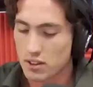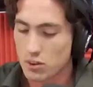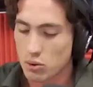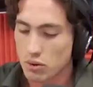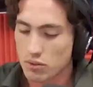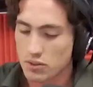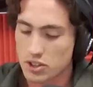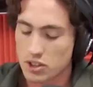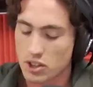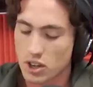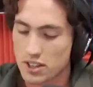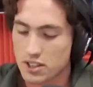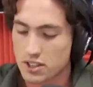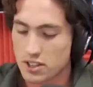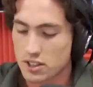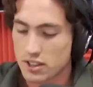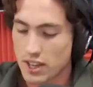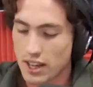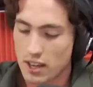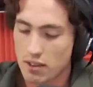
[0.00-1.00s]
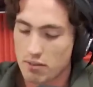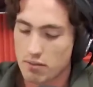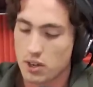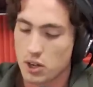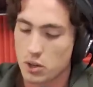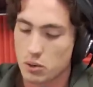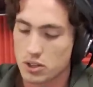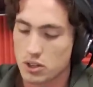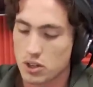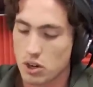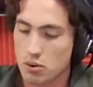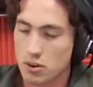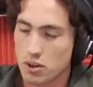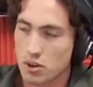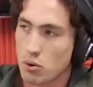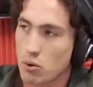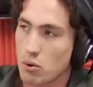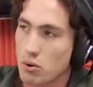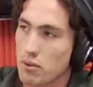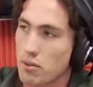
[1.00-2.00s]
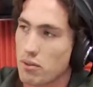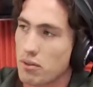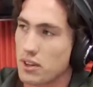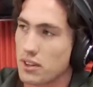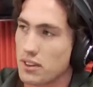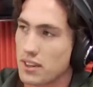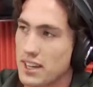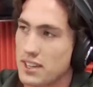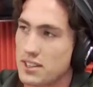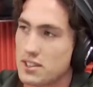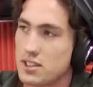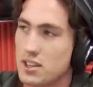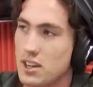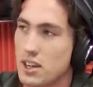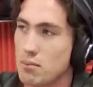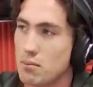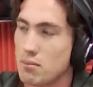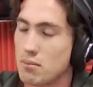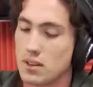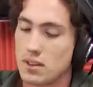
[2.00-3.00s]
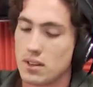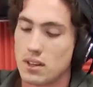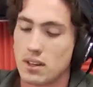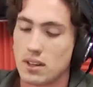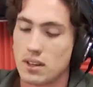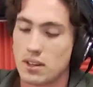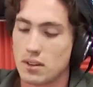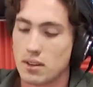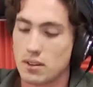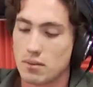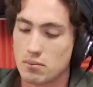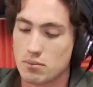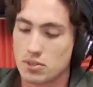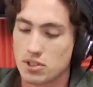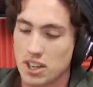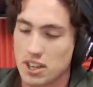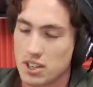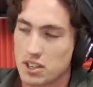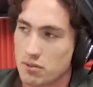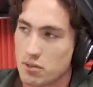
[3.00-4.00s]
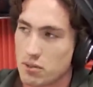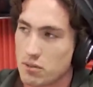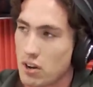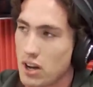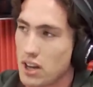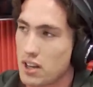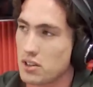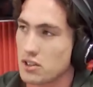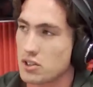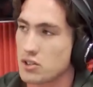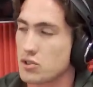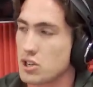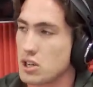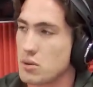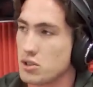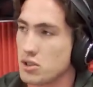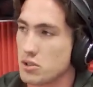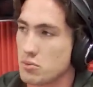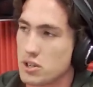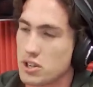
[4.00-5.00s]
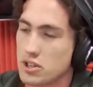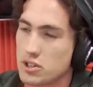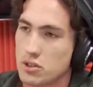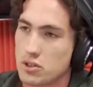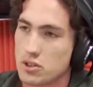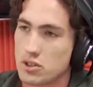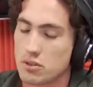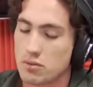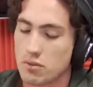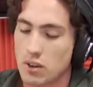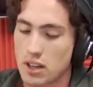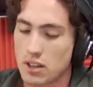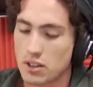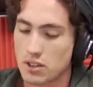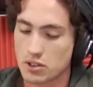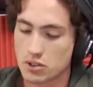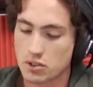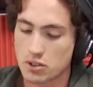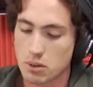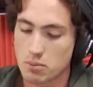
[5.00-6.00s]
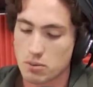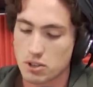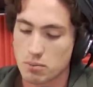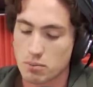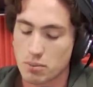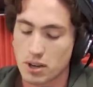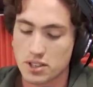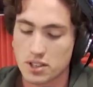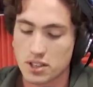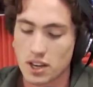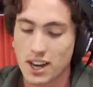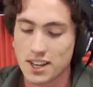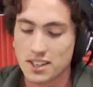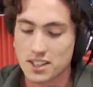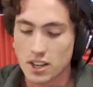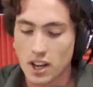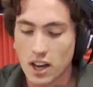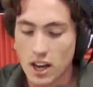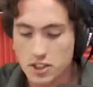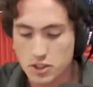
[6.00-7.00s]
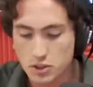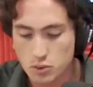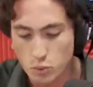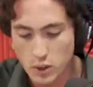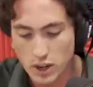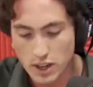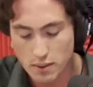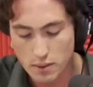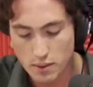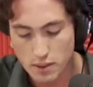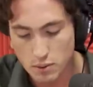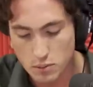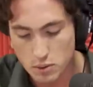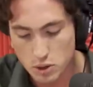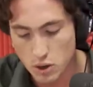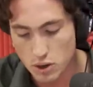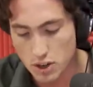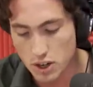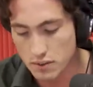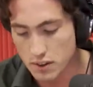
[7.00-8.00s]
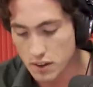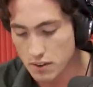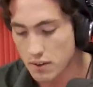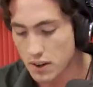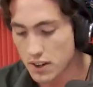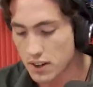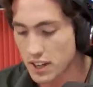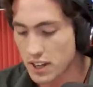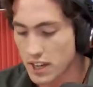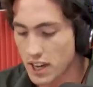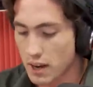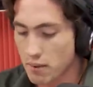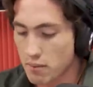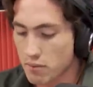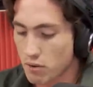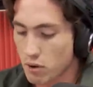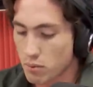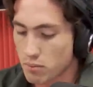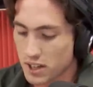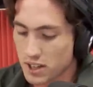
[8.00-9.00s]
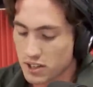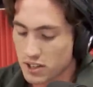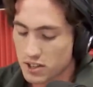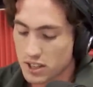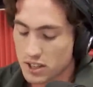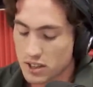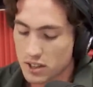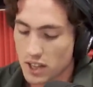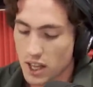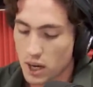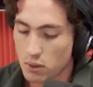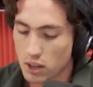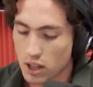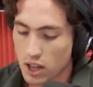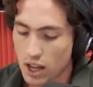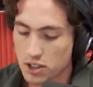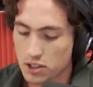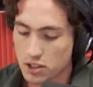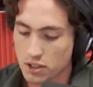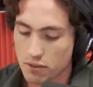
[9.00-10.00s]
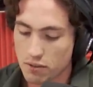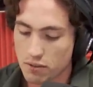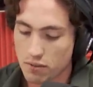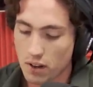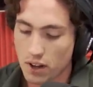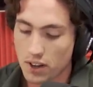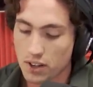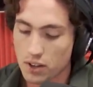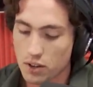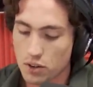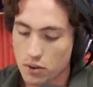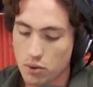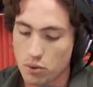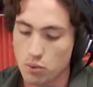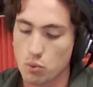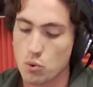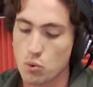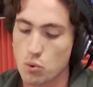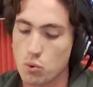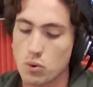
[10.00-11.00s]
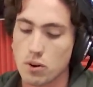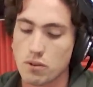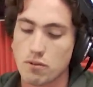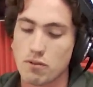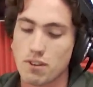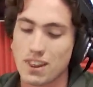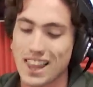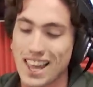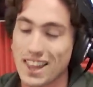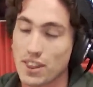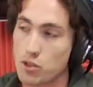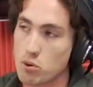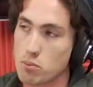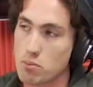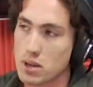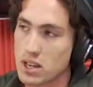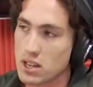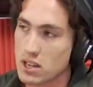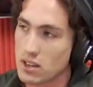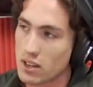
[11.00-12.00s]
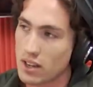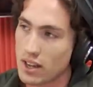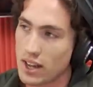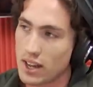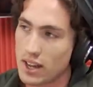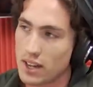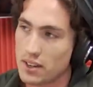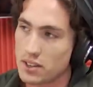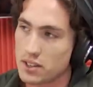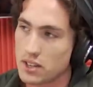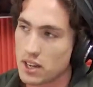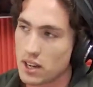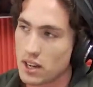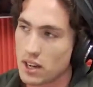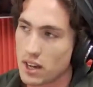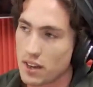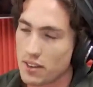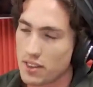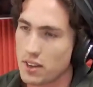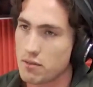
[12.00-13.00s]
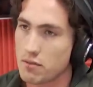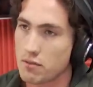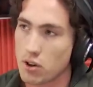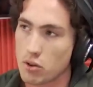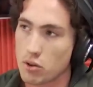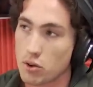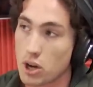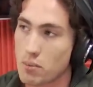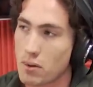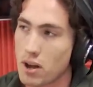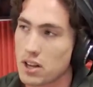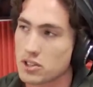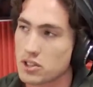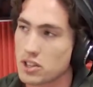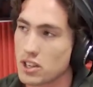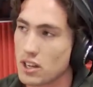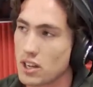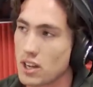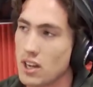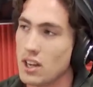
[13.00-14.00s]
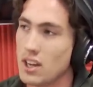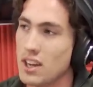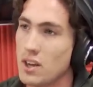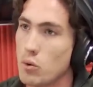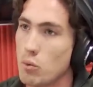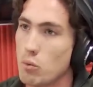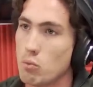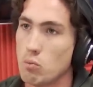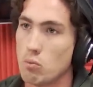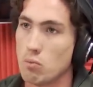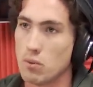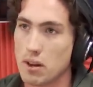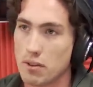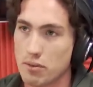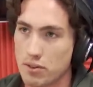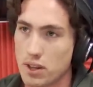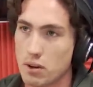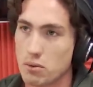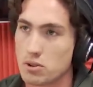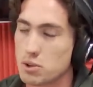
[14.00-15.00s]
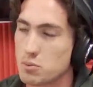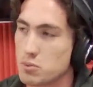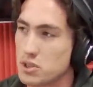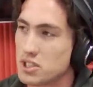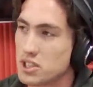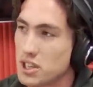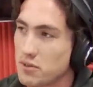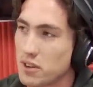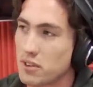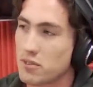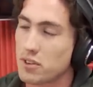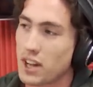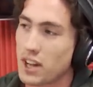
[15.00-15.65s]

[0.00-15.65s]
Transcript: I think all of this ties into that He Whenua Taurikura thing, that um, uh, Centre for Violent Extremism, research into violent extremism. But uh, I did ask where the majority of their funding came from. They said that they were largely funded through philanthropy. And uh, I then followed up asking if there yeah. were specific